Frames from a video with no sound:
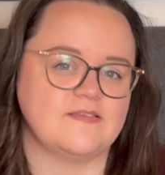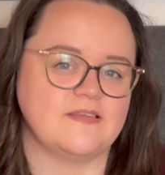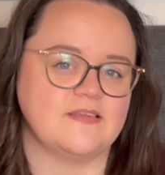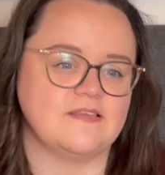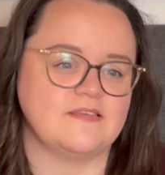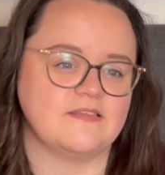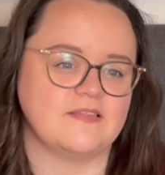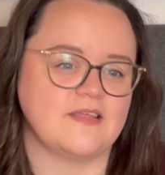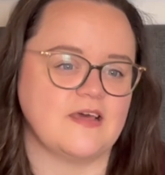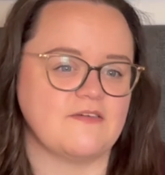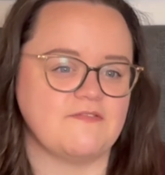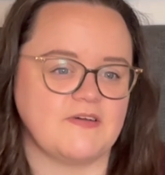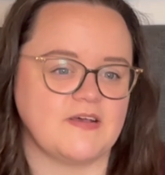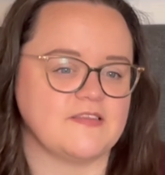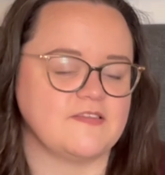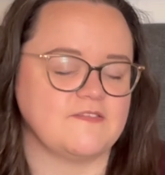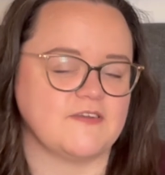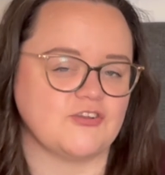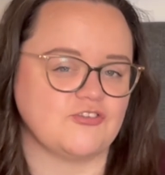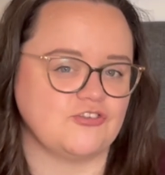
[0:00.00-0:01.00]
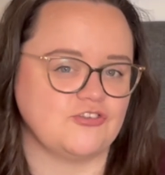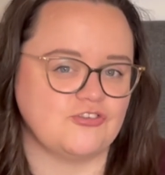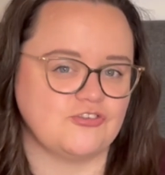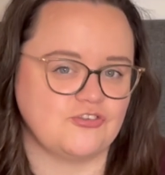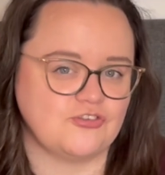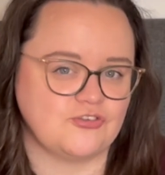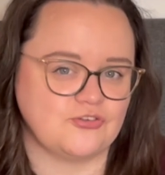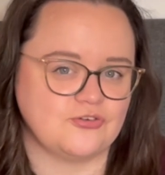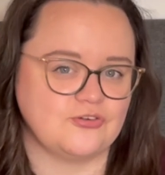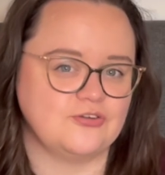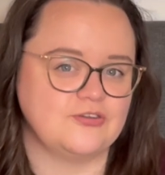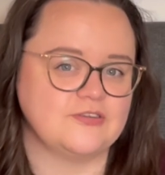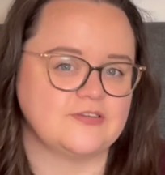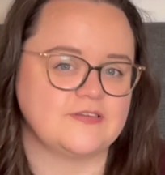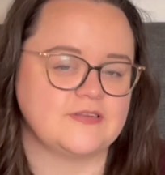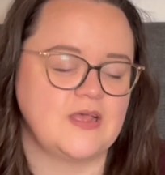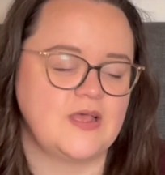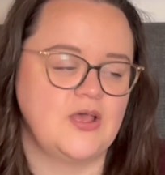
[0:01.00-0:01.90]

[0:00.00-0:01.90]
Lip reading: into their fast fashion stores,